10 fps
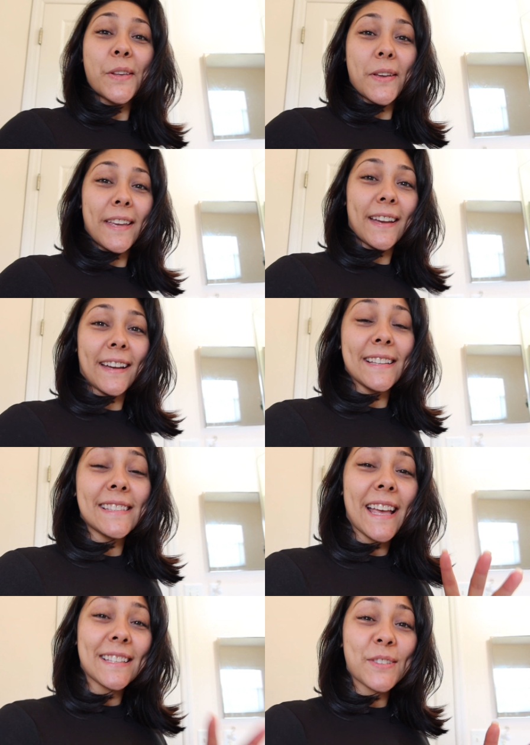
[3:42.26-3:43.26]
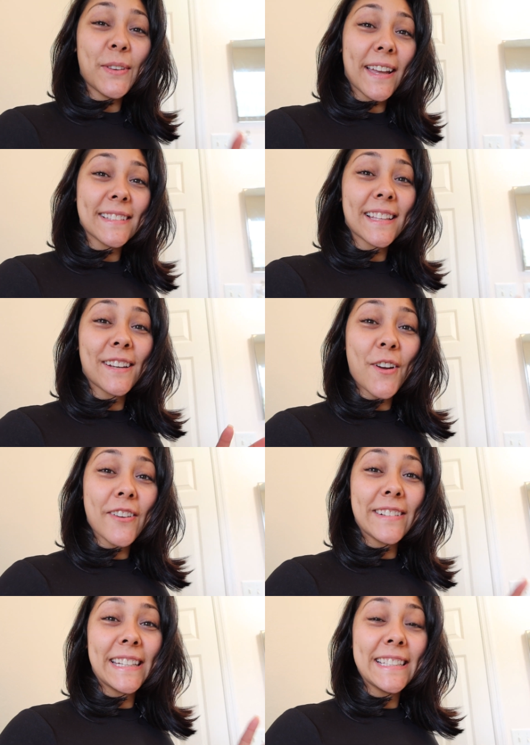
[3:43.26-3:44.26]
So yeah, guys, as you guys can
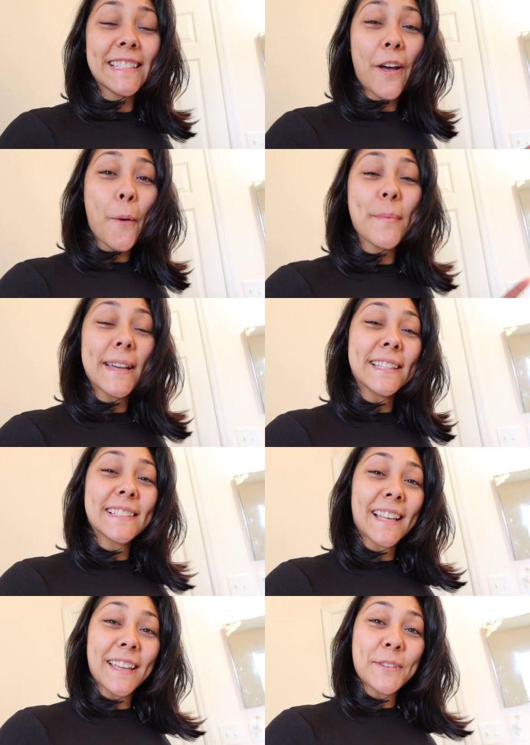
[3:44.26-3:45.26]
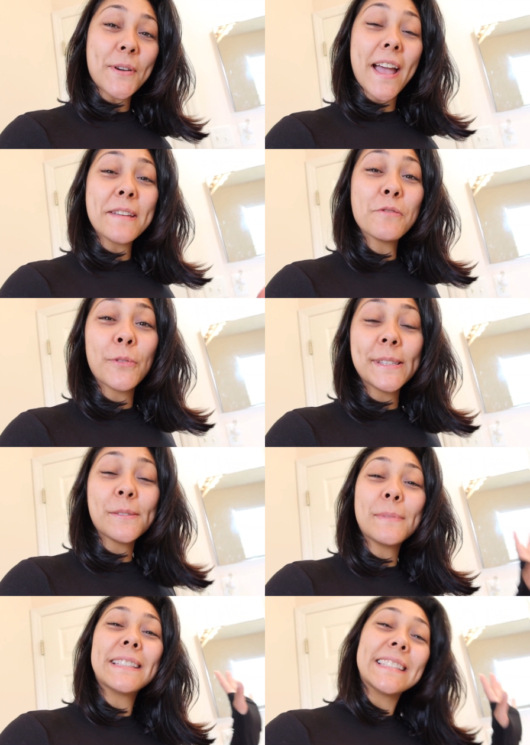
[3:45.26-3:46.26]
already tell by the title, I am going
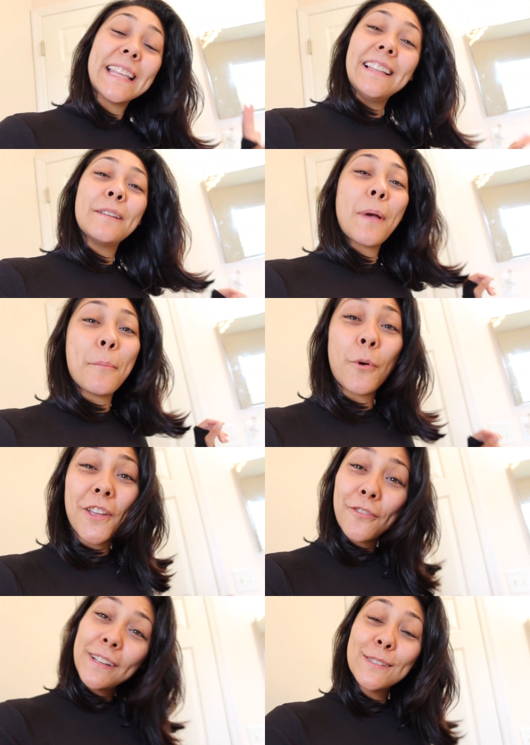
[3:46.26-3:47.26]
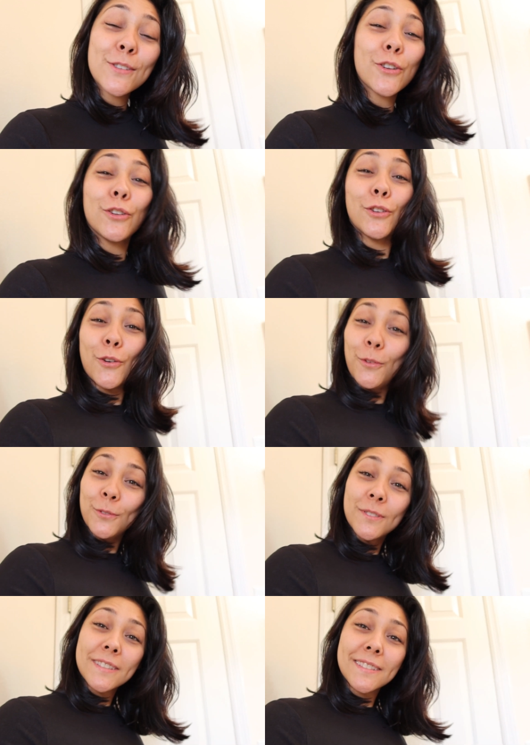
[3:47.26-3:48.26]
to be stealing my boyfriend's
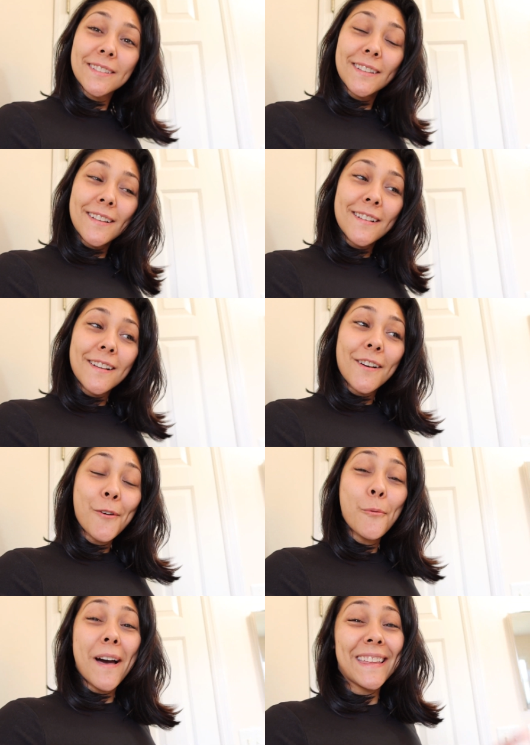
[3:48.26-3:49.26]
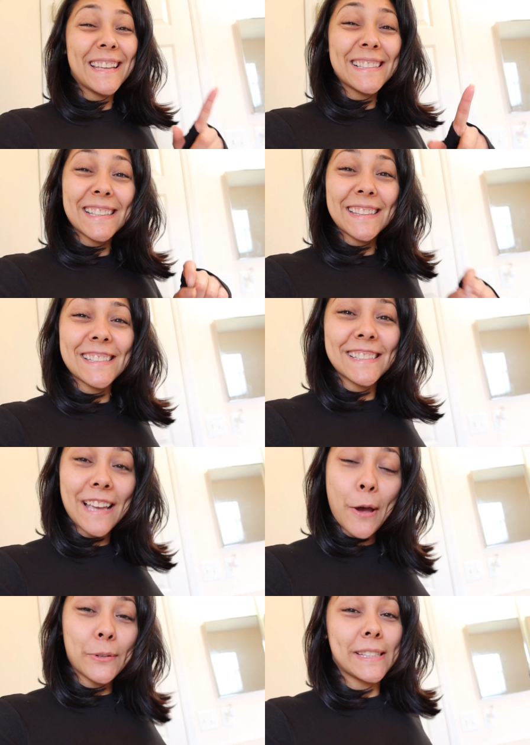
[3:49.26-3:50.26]
clothes while he's in the
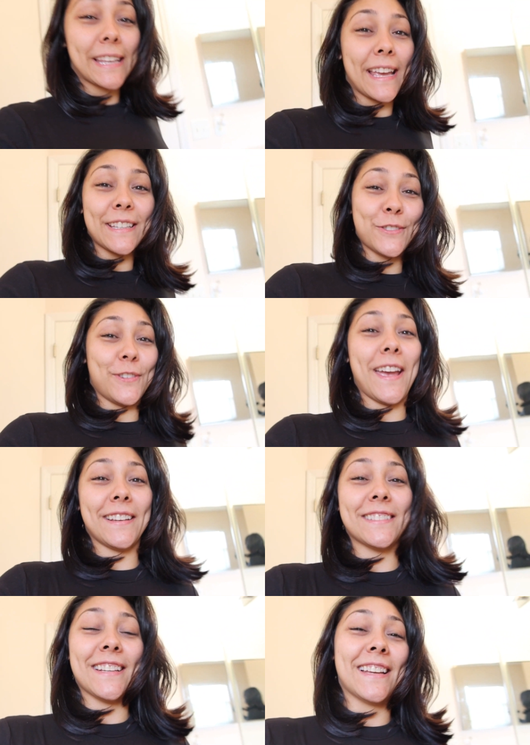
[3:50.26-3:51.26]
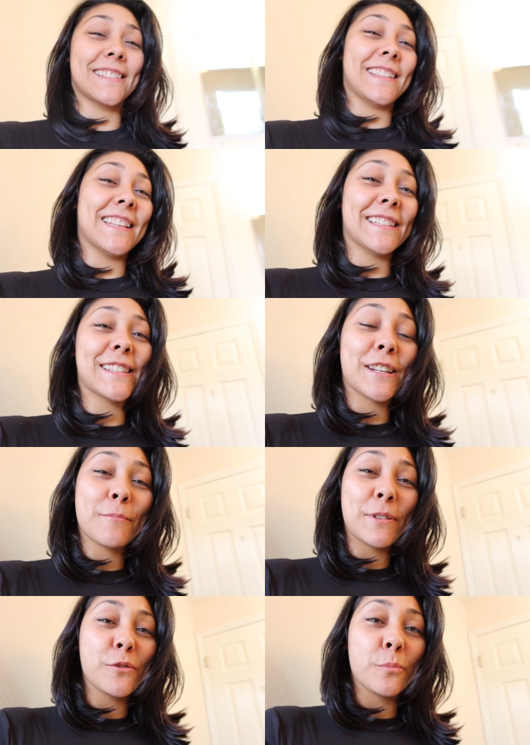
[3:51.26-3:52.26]
shower to get his reaction, guys. I think it's gonna
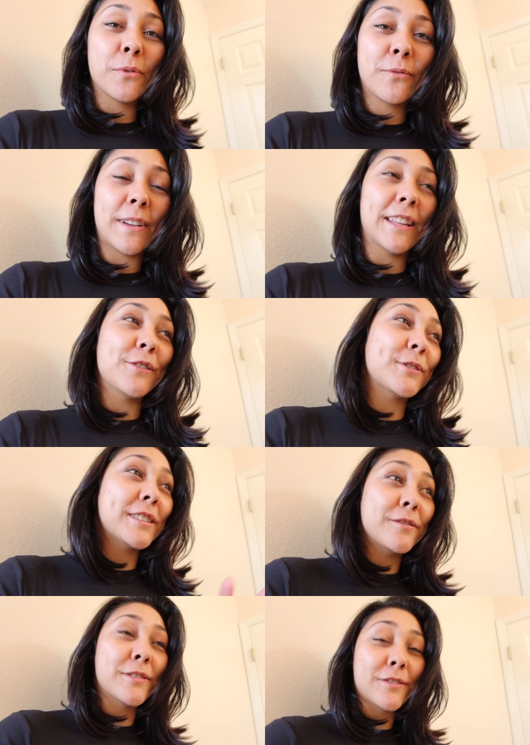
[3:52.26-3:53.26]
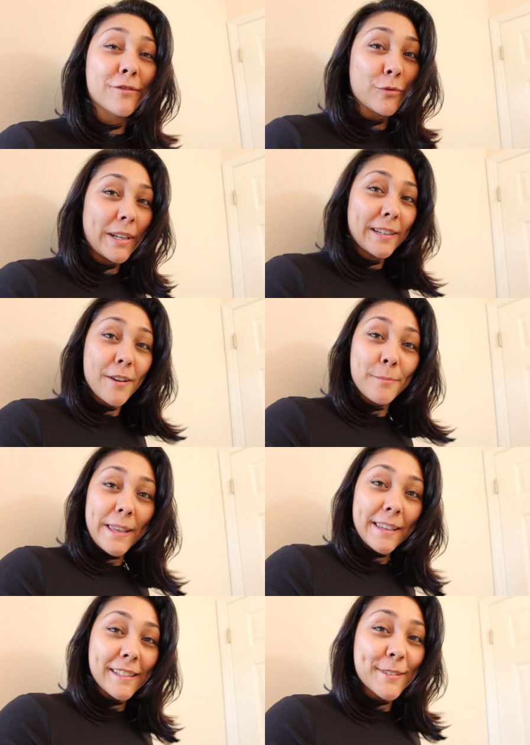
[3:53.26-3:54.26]
be super funny. Christopher's right now
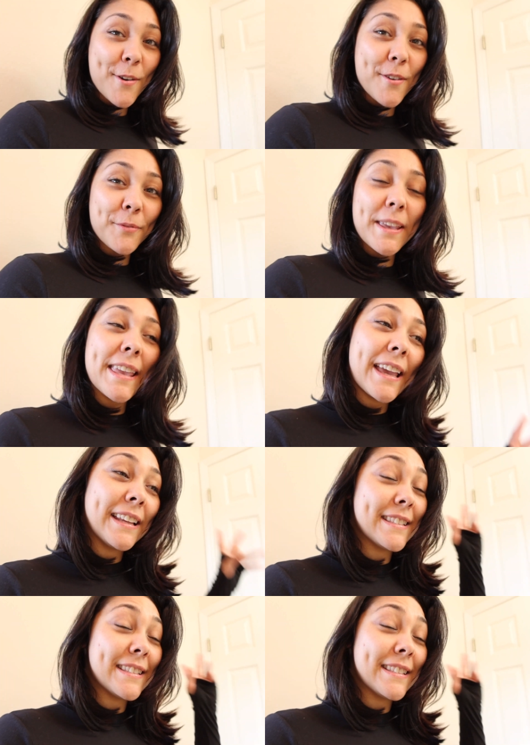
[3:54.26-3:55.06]
making his coffee again.